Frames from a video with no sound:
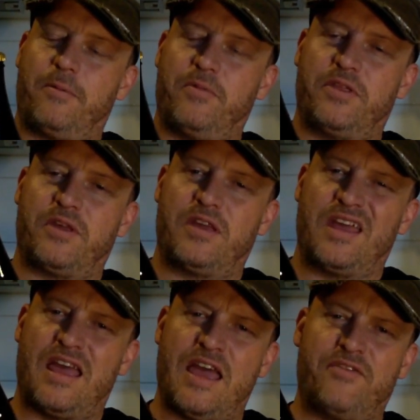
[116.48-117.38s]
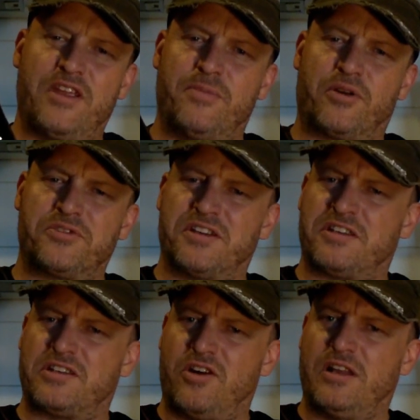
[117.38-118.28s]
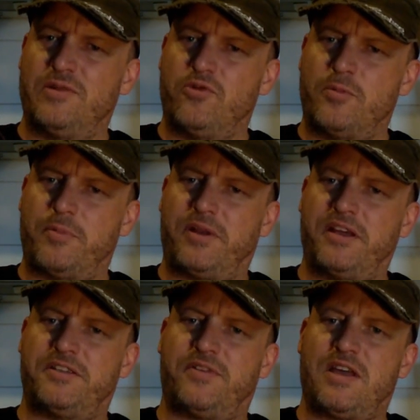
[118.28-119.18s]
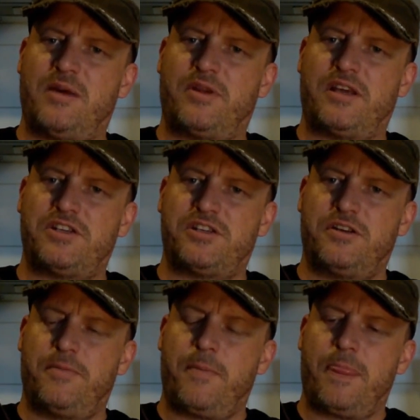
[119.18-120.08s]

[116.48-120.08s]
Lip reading: with having your bottles in a slightly warmer place for carbonation